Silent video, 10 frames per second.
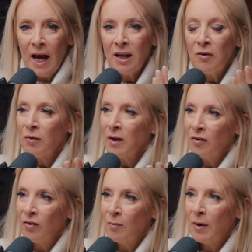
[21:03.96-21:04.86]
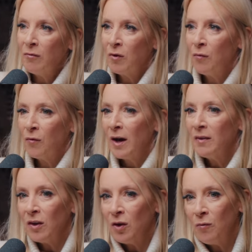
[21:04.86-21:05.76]
And if you
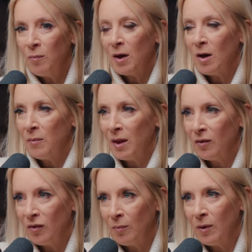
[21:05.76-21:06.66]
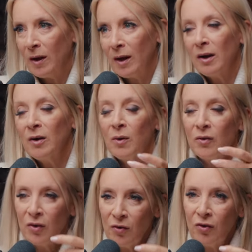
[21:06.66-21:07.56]
find that you've become their supply, I'm going to
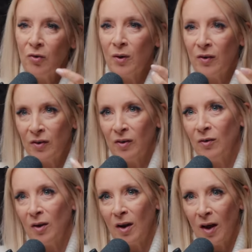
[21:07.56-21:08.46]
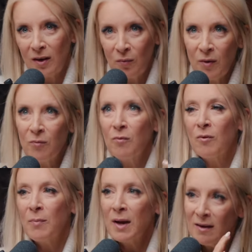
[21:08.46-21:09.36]
ask you two questions, and we're
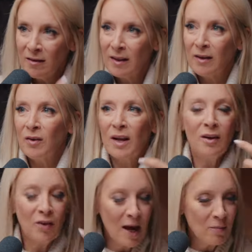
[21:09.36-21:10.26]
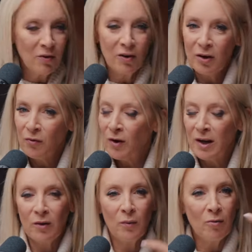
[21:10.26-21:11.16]
repeating this, and it's absolutely
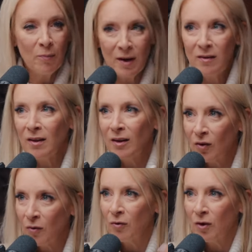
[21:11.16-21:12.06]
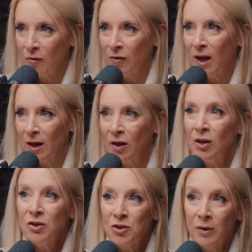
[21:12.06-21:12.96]
fine that we're repeating this over and over again
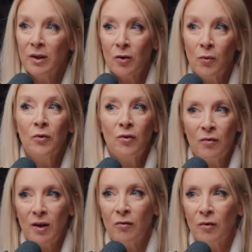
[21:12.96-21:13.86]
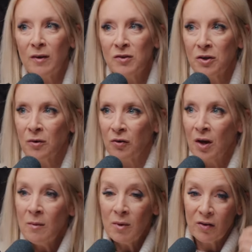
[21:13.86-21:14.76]
during the course of these five shows,
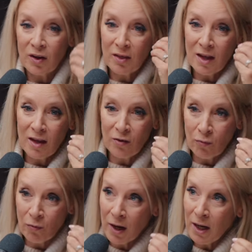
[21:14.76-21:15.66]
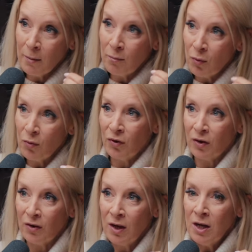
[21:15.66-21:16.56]
because I think it's really
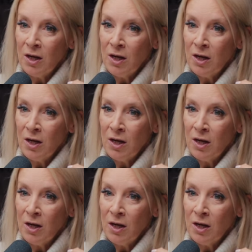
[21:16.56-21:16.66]
important